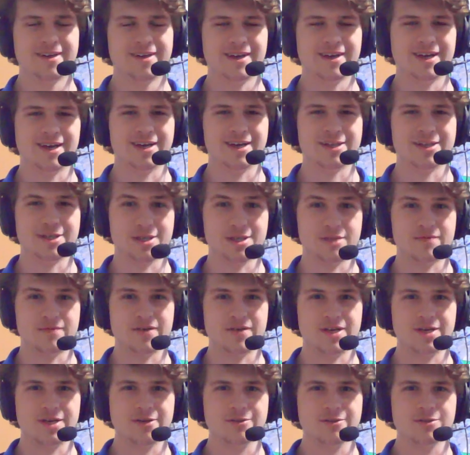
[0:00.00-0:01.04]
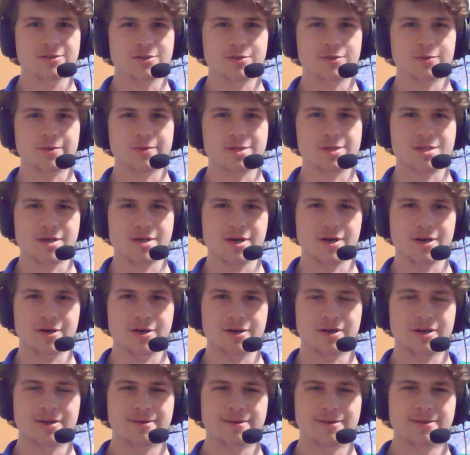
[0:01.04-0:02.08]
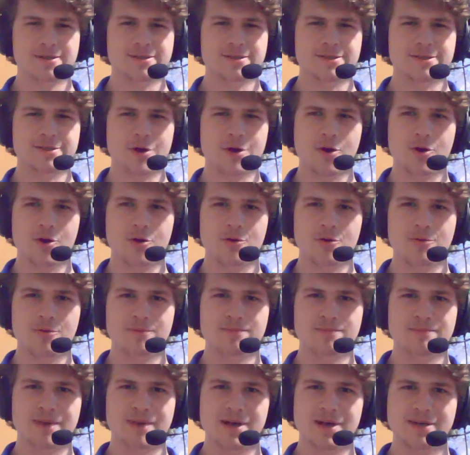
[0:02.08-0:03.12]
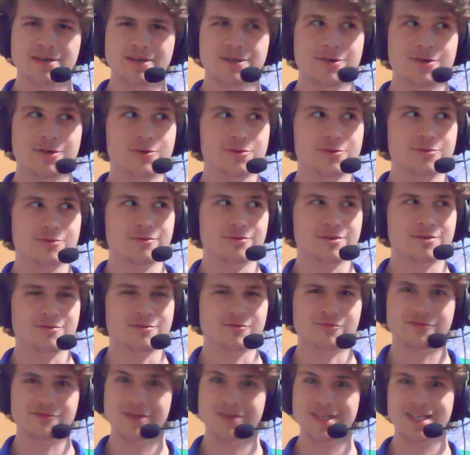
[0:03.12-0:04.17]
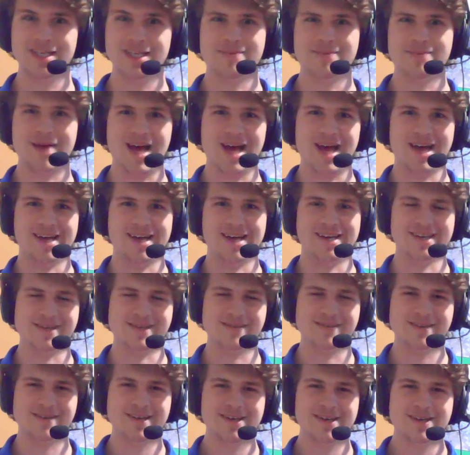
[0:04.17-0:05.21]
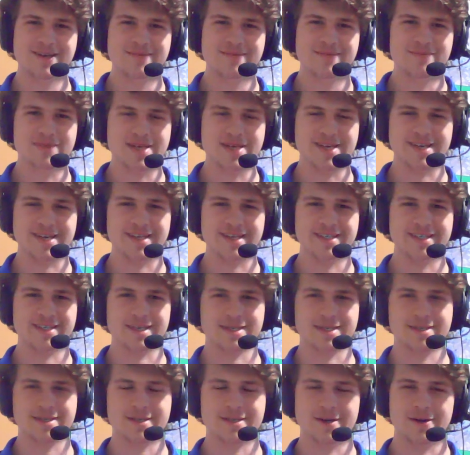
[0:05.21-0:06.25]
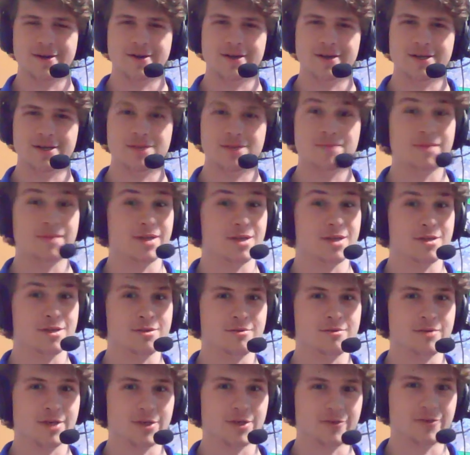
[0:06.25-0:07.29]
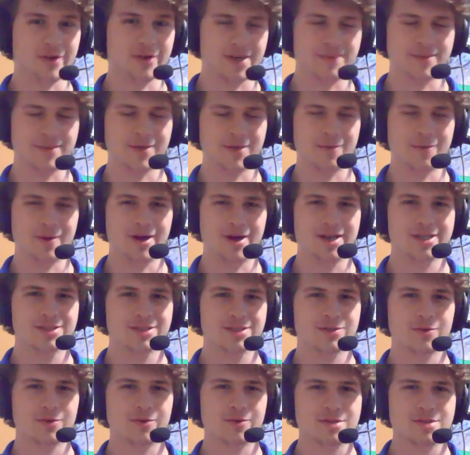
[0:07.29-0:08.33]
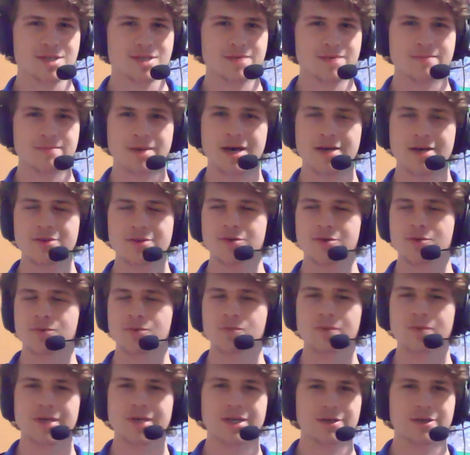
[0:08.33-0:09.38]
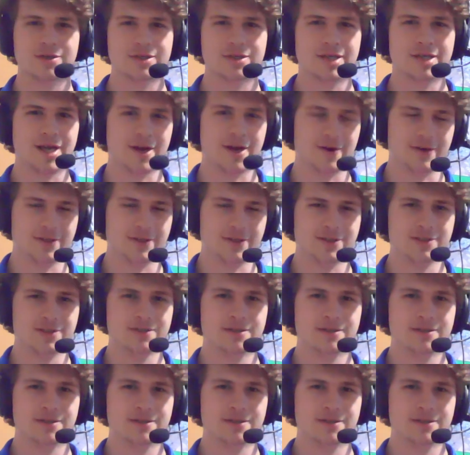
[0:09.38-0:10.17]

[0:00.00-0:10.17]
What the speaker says: these videos, who is our gnome monk, who is really bad at being dexterous but is incredibly wise, or some other weird character.